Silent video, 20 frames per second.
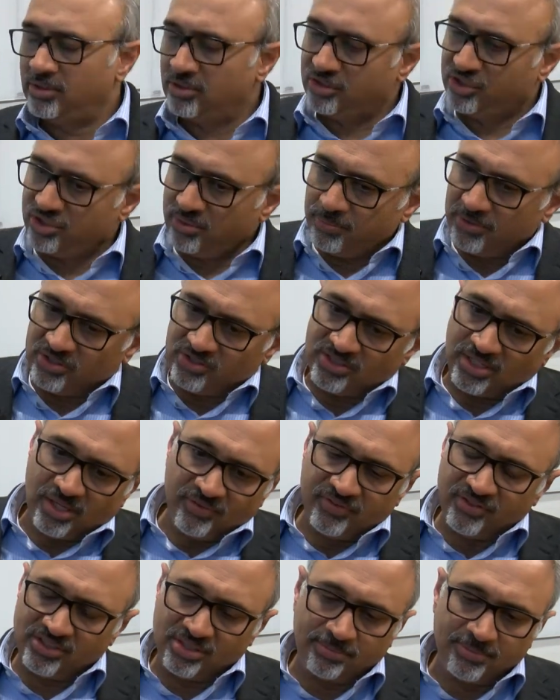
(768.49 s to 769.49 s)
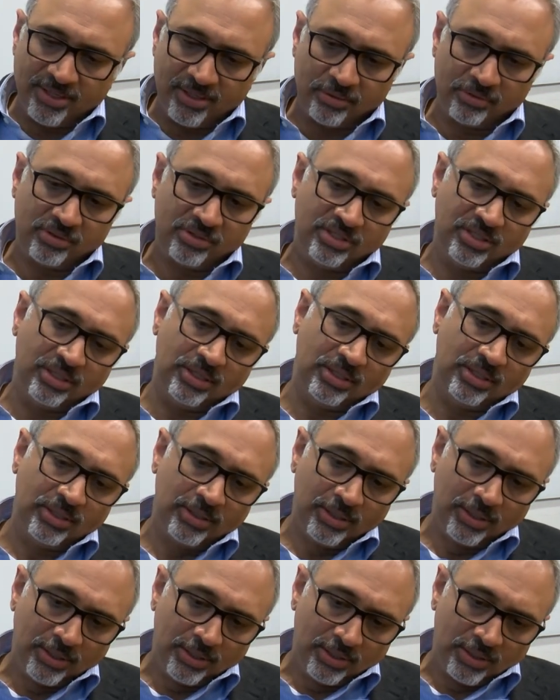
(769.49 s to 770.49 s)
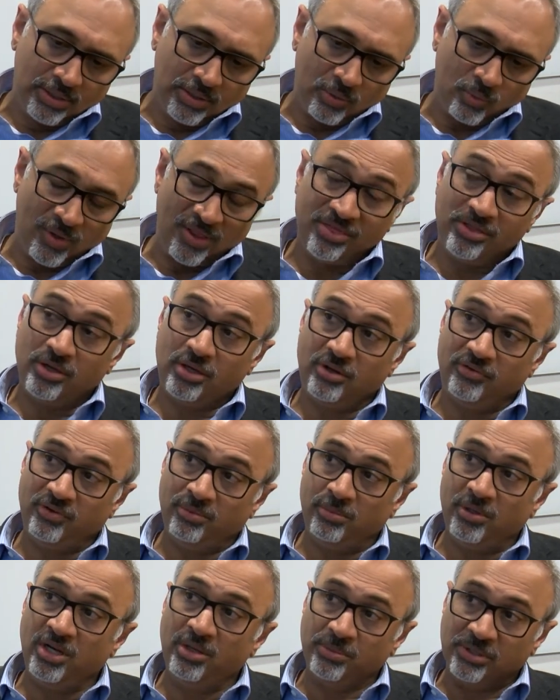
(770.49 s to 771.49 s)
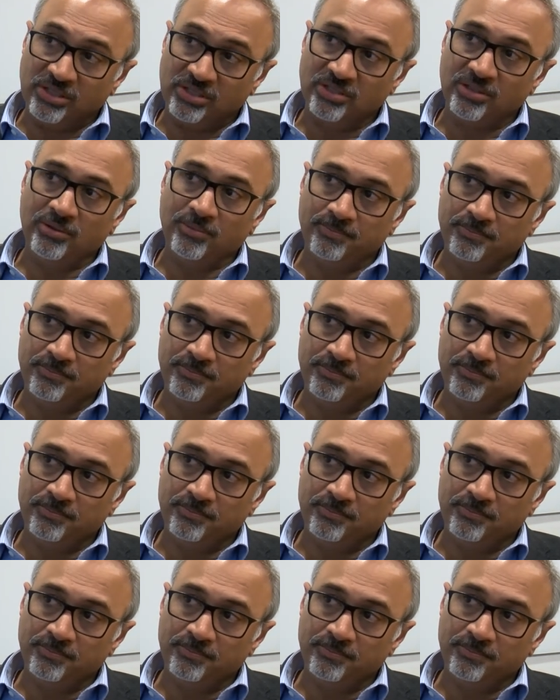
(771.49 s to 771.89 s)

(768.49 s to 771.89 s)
The chip itself is about 1/3 of a millimeter.